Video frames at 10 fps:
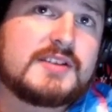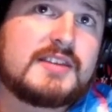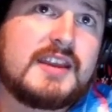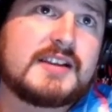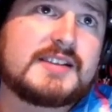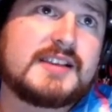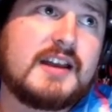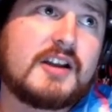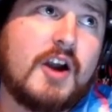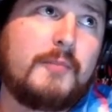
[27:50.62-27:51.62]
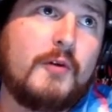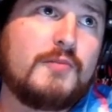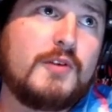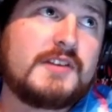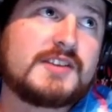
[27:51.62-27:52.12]
the thing, is that a couple of
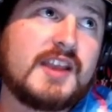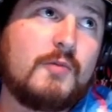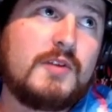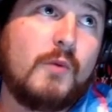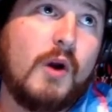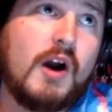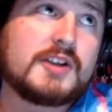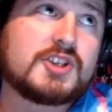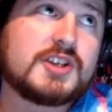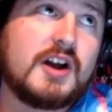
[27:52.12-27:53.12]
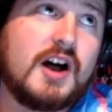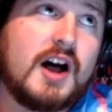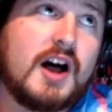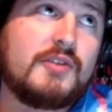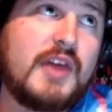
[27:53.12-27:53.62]
movies that we've watched
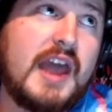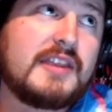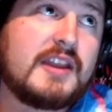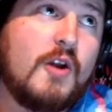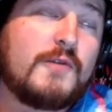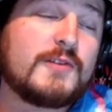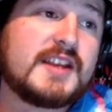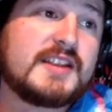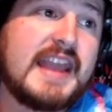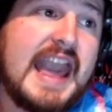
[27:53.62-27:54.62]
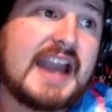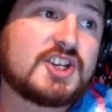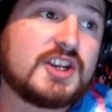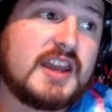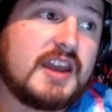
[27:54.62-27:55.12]
uh, that they overdid the
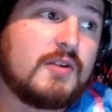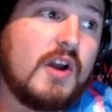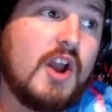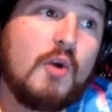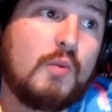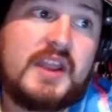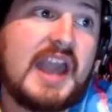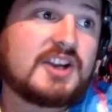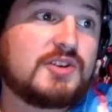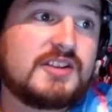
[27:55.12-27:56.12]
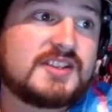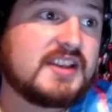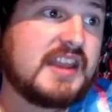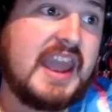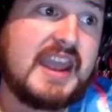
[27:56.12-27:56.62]
action in, we actually, it's
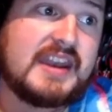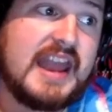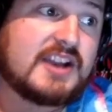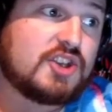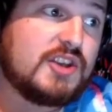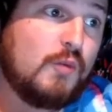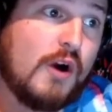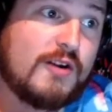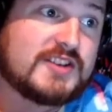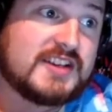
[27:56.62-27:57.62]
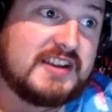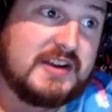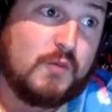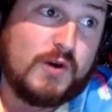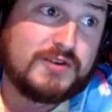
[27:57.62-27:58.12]
like, hey, it actually worked.
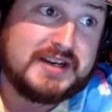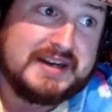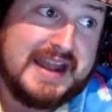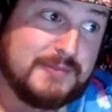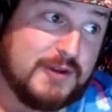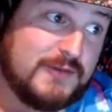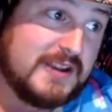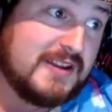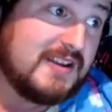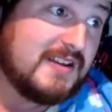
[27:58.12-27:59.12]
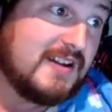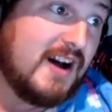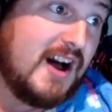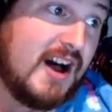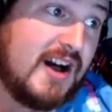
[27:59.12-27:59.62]
It worked in that movie.
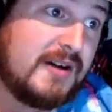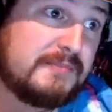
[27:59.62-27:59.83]
Uh,